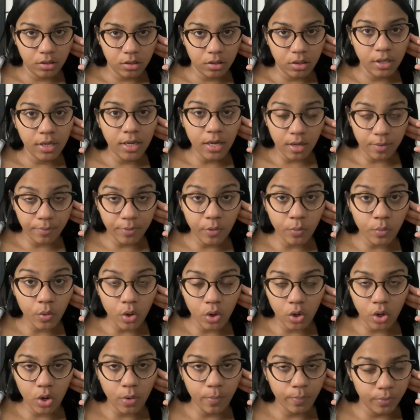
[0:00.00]
Gabby
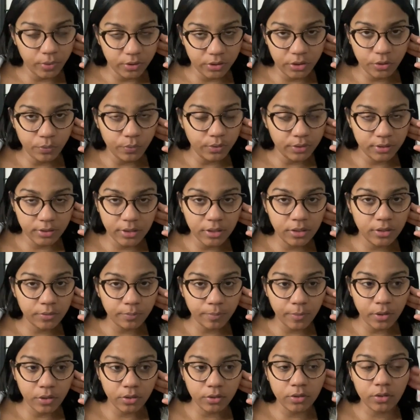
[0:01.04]
woke up when she was 6
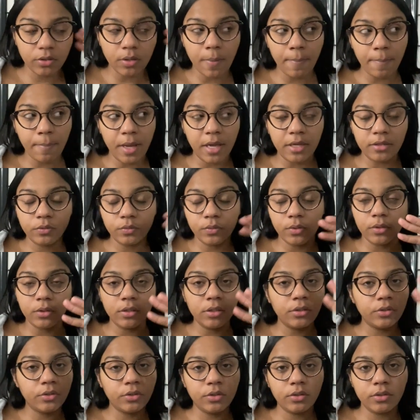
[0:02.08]
months. Maxwell
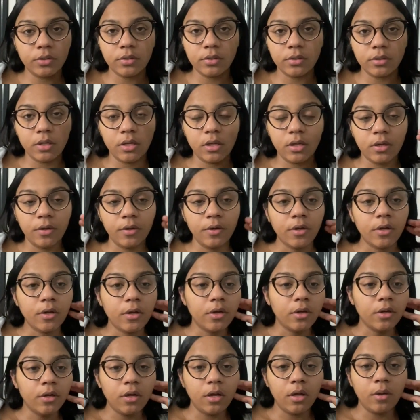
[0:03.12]
is just
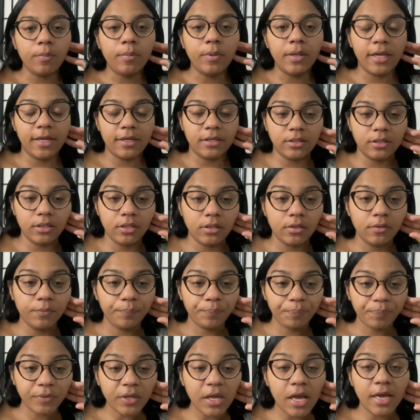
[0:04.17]
a blessing.
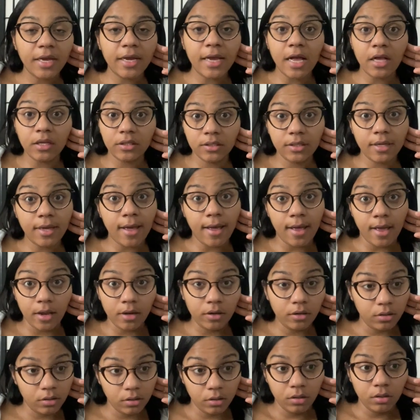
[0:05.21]
I asked God
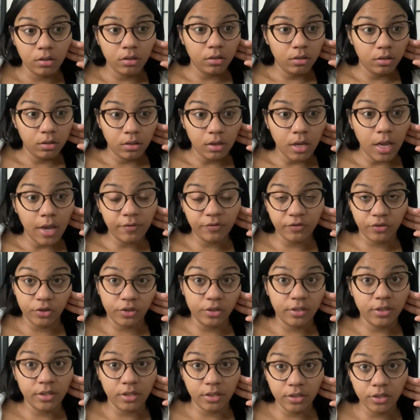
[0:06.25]
after
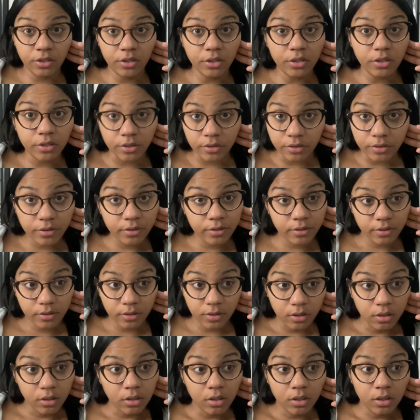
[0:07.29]
10 years
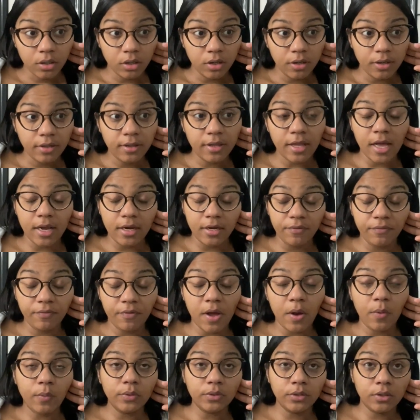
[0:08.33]
that if I
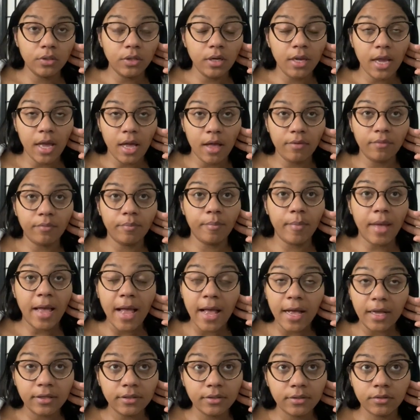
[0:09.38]
was gonna have
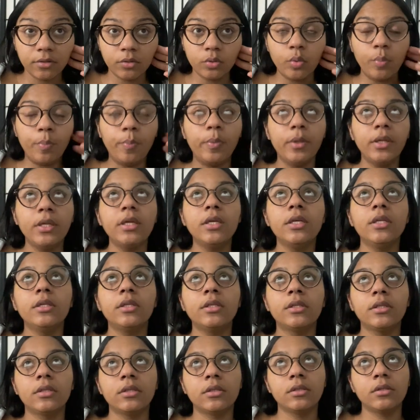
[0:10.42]
Max to
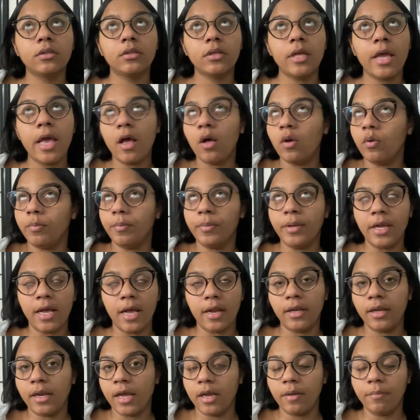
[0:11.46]
please help me at
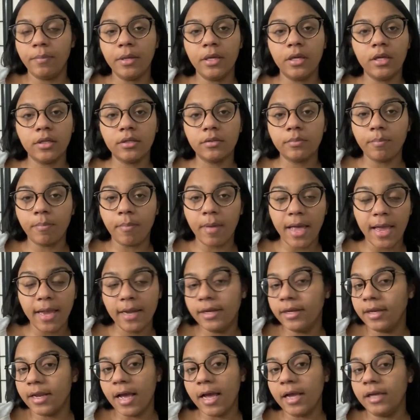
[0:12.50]
night, because my
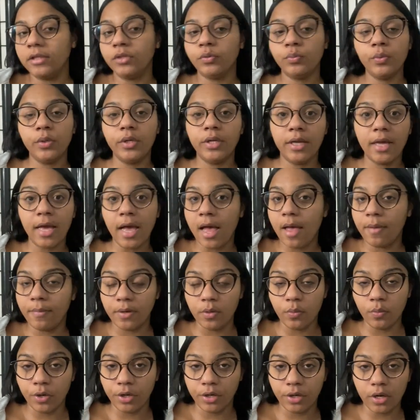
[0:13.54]
nights with Gabby
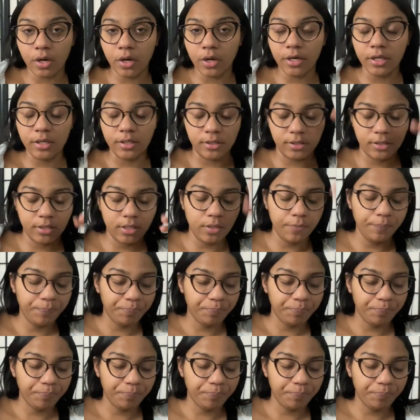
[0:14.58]
were not easy.